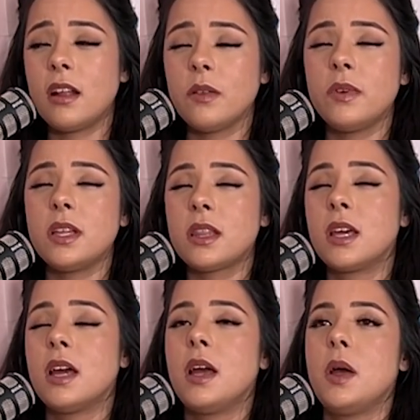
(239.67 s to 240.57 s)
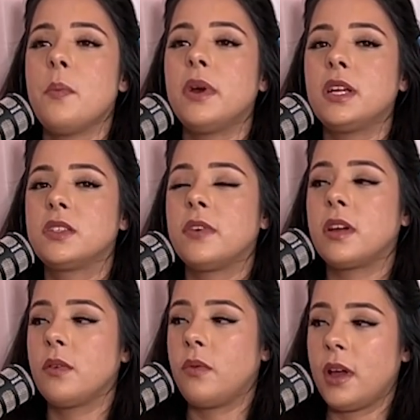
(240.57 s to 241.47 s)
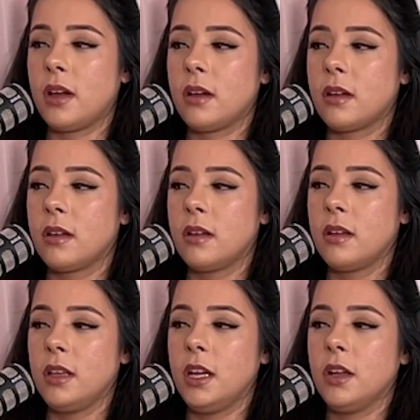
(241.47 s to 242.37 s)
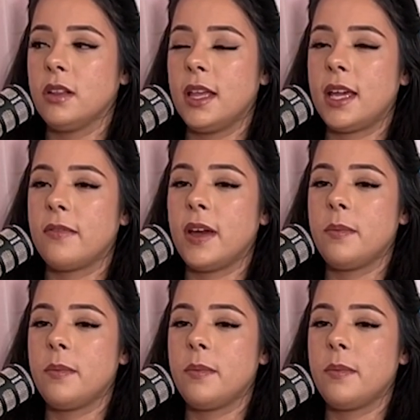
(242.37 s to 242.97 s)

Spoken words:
with, but it's very rare. Right. And like if I